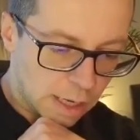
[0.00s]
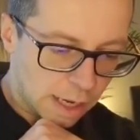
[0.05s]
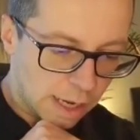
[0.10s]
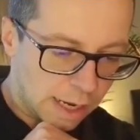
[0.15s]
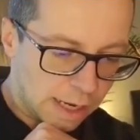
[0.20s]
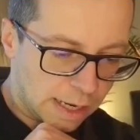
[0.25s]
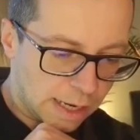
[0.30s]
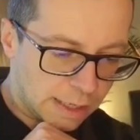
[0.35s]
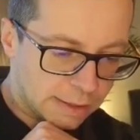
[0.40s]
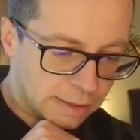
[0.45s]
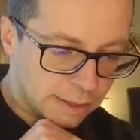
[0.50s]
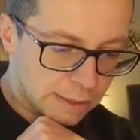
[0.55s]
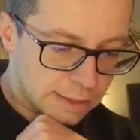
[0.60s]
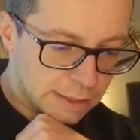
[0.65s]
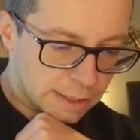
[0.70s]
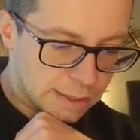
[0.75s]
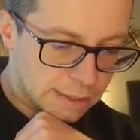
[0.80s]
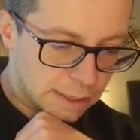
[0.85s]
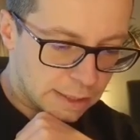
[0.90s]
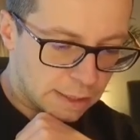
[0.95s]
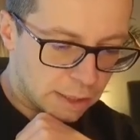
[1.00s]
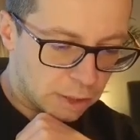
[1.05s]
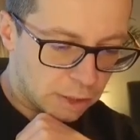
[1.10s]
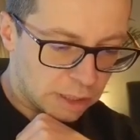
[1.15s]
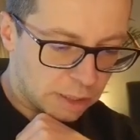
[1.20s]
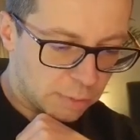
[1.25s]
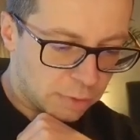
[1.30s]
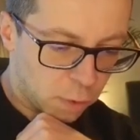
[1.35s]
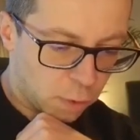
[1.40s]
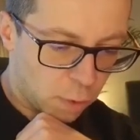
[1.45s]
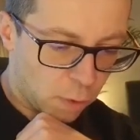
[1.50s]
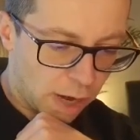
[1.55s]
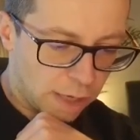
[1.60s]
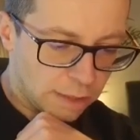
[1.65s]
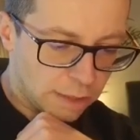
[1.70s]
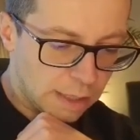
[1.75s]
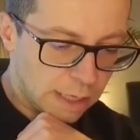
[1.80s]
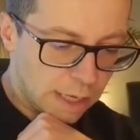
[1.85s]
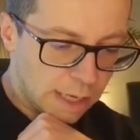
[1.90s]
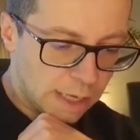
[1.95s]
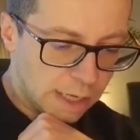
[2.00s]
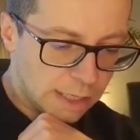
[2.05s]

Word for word: and this is scenario number one